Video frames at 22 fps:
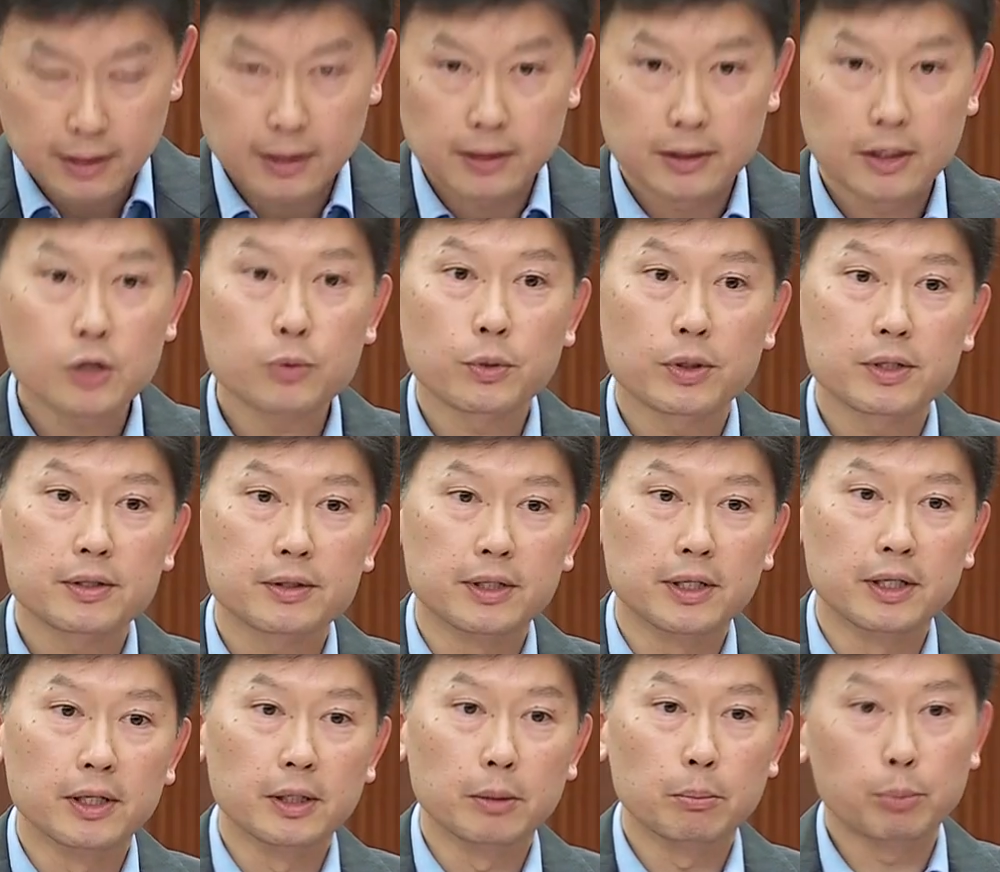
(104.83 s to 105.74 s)
This was
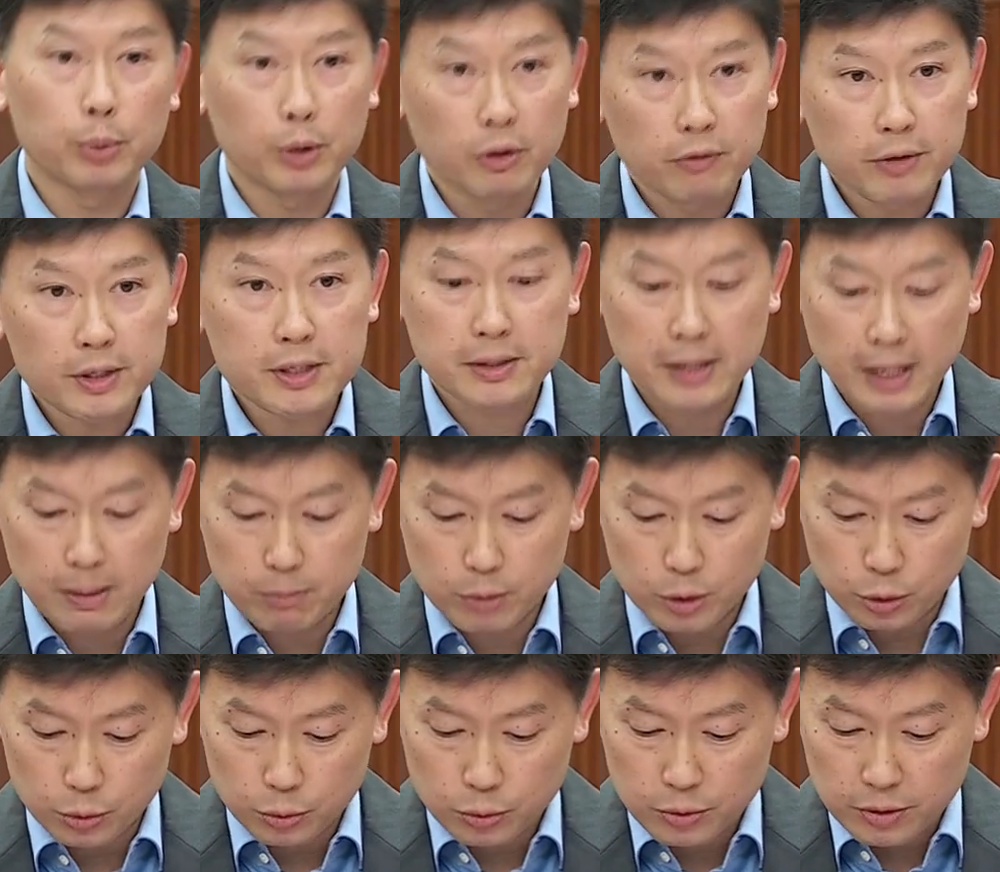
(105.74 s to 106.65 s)
the previous name
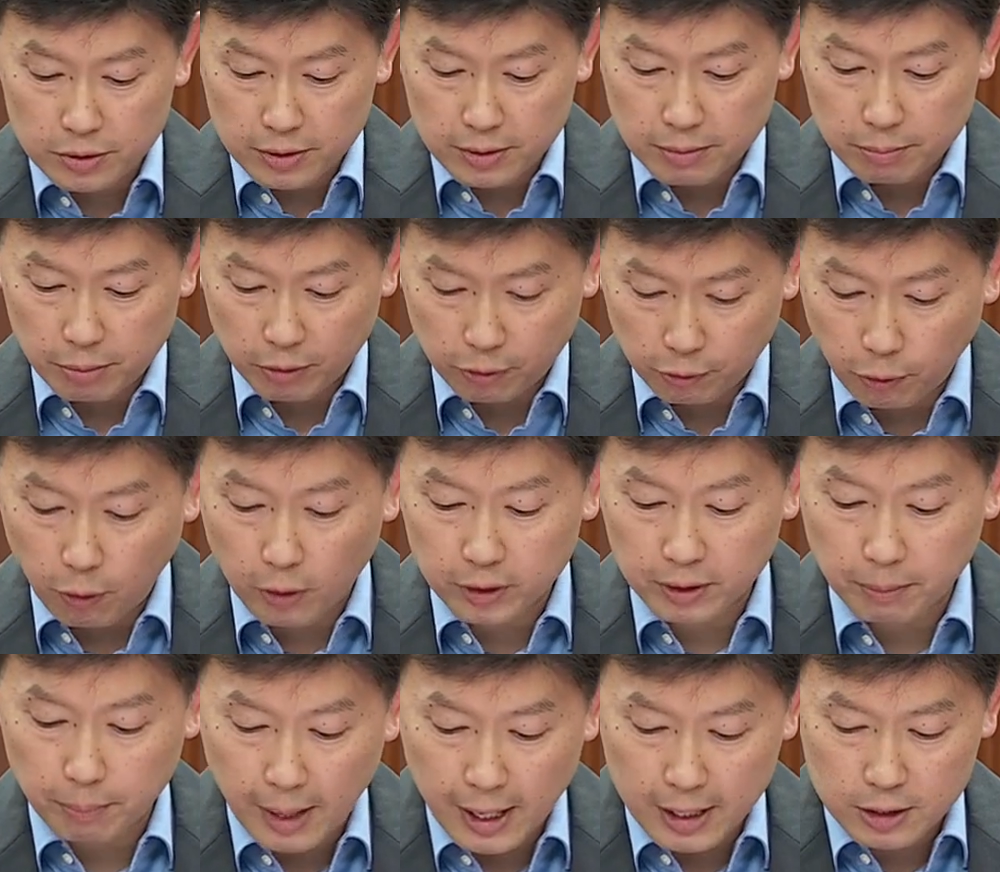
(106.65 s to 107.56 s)
used before
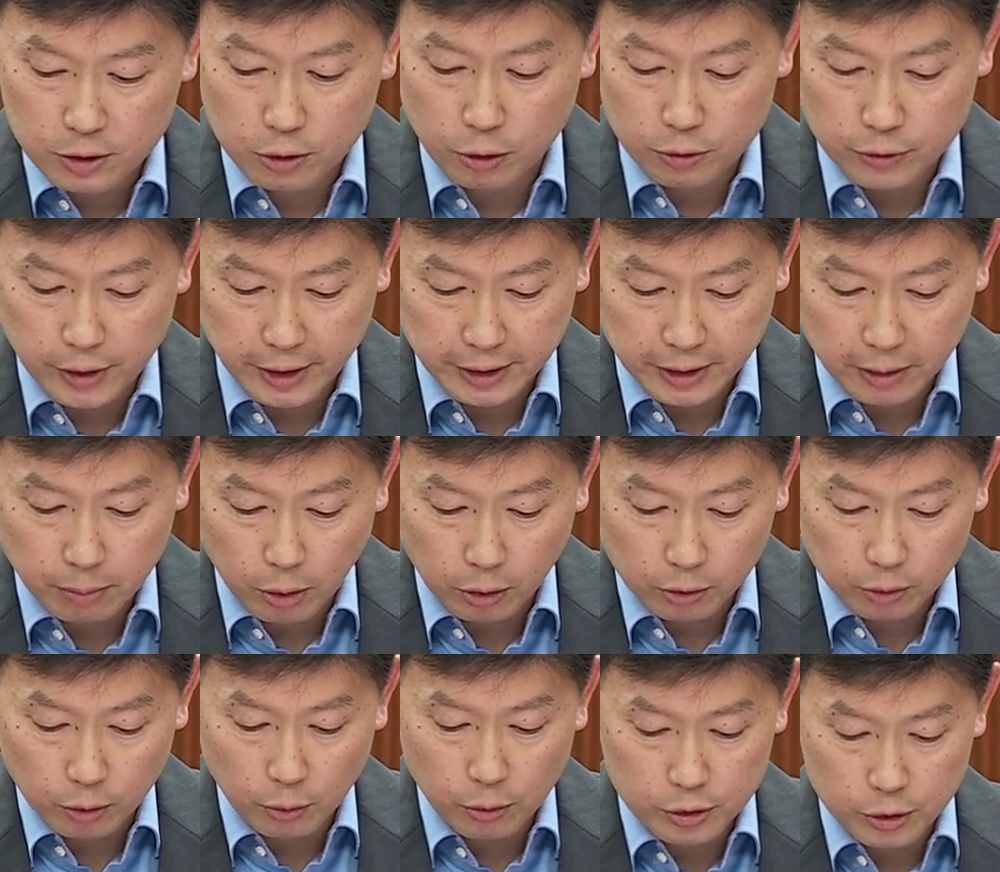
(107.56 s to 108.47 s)
the bus contracting
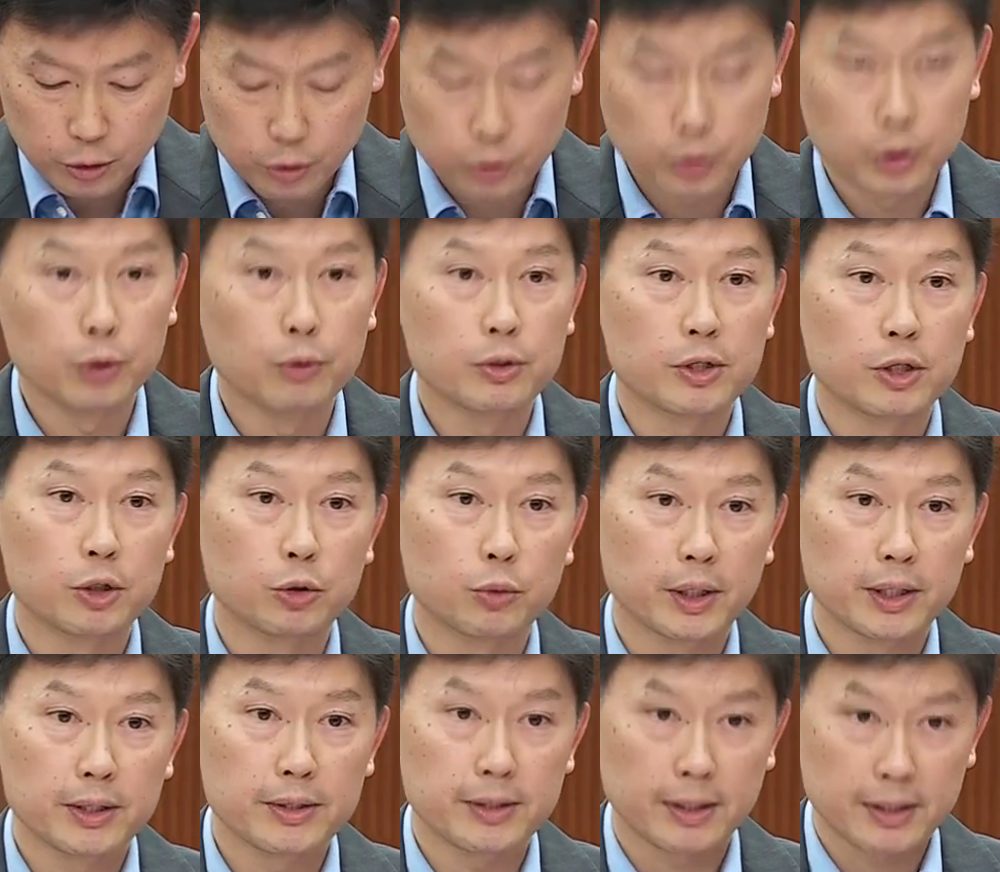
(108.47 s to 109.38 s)
model was introduced in
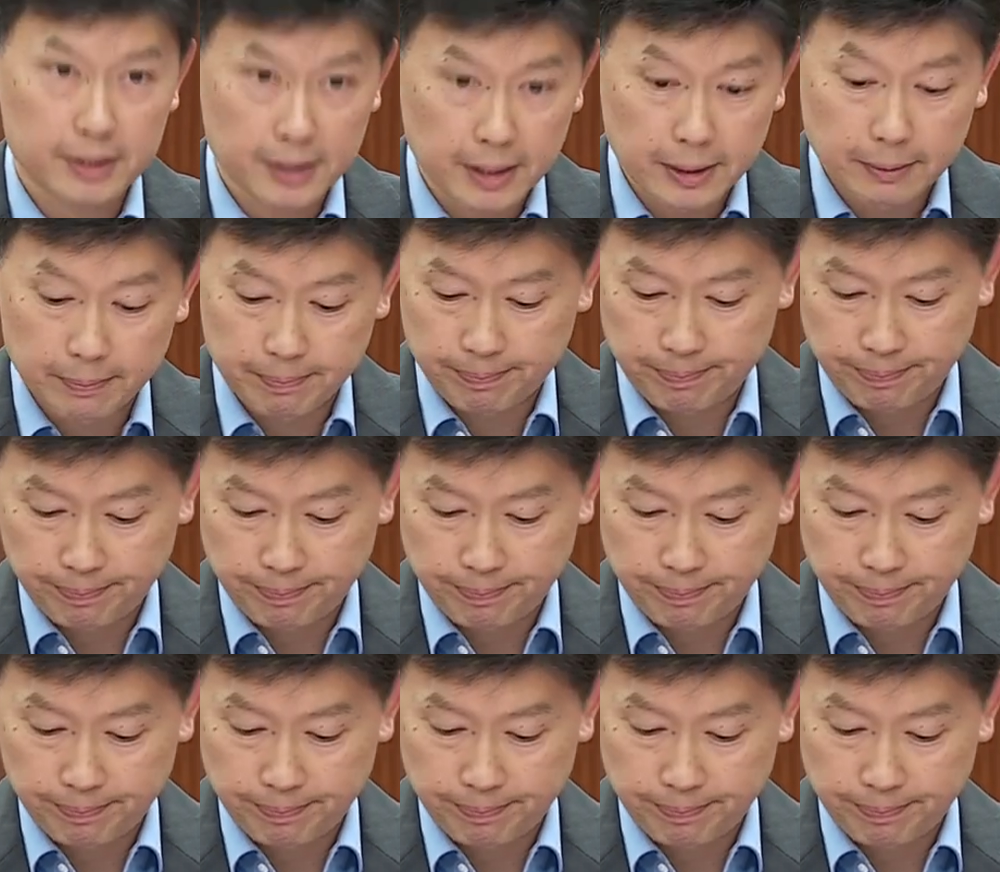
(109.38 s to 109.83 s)
2016.